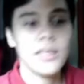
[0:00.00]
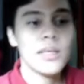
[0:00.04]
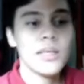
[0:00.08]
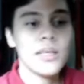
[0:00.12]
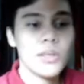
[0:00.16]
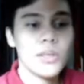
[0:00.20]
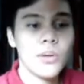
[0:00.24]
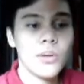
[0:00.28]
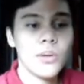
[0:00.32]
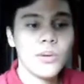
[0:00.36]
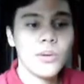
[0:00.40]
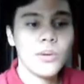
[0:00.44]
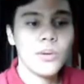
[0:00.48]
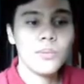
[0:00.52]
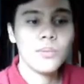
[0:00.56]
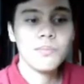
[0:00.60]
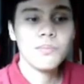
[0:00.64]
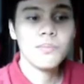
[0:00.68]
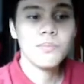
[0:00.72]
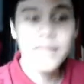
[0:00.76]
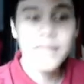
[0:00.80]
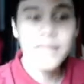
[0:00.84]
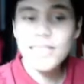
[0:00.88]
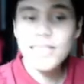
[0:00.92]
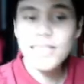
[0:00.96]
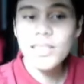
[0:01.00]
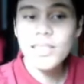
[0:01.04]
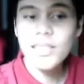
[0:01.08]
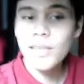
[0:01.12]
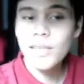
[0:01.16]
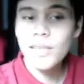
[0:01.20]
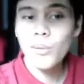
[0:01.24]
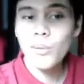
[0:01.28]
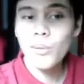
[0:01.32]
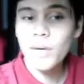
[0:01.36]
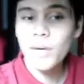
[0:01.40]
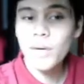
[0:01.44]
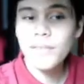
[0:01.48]
So this is
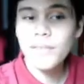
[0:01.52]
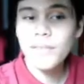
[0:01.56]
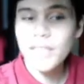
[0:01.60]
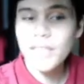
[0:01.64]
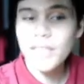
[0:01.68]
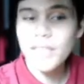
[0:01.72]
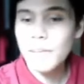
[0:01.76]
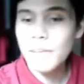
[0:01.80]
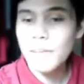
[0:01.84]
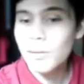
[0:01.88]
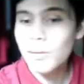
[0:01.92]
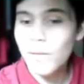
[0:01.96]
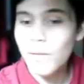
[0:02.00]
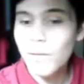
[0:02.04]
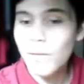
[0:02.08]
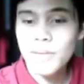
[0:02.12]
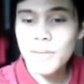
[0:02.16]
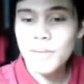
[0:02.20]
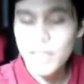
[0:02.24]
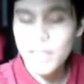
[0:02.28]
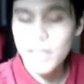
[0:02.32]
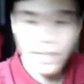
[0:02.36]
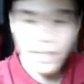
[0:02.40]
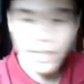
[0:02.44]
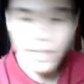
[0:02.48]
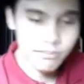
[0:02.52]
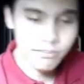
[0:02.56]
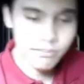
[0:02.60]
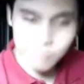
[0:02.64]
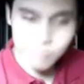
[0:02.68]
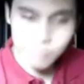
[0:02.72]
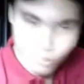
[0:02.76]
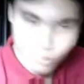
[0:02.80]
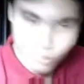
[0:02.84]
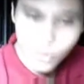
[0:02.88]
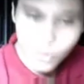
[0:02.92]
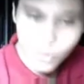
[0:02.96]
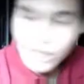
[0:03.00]
one of the types of waves that can
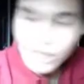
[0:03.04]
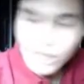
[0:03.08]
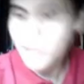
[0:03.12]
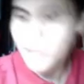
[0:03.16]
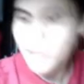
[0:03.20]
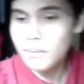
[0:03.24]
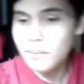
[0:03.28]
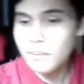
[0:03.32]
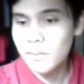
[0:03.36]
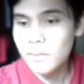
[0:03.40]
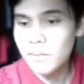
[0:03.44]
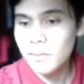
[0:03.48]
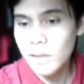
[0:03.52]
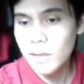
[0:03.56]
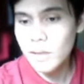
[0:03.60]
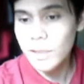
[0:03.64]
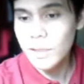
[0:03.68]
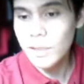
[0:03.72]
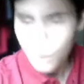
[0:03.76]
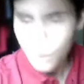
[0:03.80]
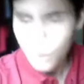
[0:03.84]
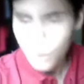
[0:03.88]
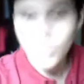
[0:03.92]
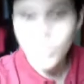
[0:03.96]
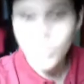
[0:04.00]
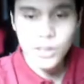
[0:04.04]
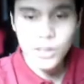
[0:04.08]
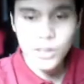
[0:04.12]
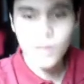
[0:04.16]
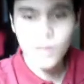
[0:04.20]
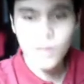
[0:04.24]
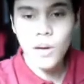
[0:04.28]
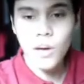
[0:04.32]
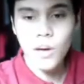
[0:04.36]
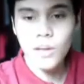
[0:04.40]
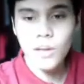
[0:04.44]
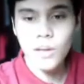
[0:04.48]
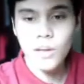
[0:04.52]
really increase
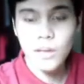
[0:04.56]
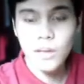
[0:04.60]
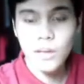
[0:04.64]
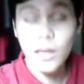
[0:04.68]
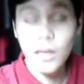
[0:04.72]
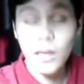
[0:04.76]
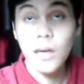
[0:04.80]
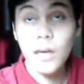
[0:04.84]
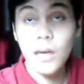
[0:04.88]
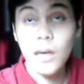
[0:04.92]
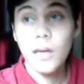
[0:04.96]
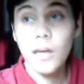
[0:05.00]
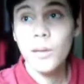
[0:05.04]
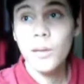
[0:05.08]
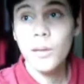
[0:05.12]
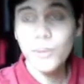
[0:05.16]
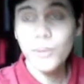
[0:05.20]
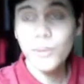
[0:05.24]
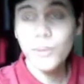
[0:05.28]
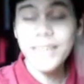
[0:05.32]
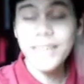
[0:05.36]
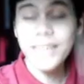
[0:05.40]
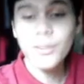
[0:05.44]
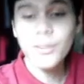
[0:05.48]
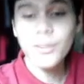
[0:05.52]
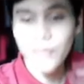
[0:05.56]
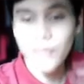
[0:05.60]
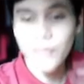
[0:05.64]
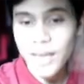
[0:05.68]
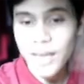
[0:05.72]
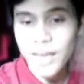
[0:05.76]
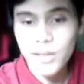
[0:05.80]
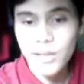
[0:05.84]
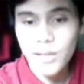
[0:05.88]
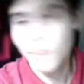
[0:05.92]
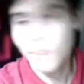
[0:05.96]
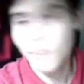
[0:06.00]
the rate of cancer